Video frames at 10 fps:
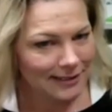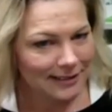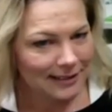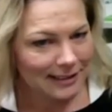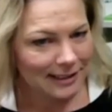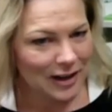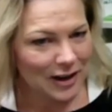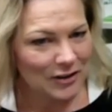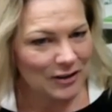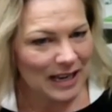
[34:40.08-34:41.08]
Mm-hmm. You know?
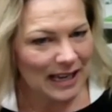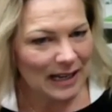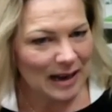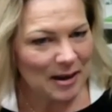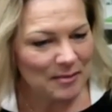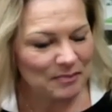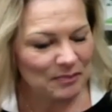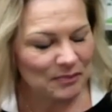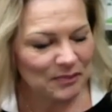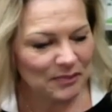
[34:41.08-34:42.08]
Definitely. And,
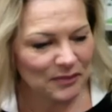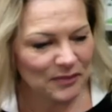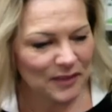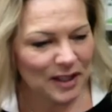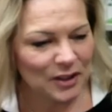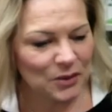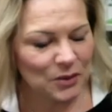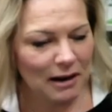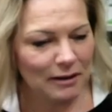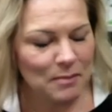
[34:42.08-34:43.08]
definitely. And you
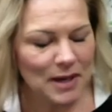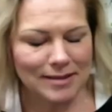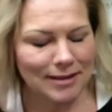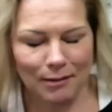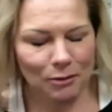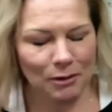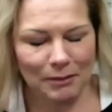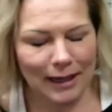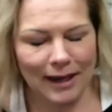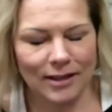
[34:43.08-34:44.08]
are an amazing young
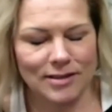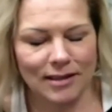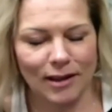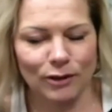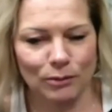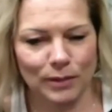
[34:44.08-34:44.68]
woman, and I just love you.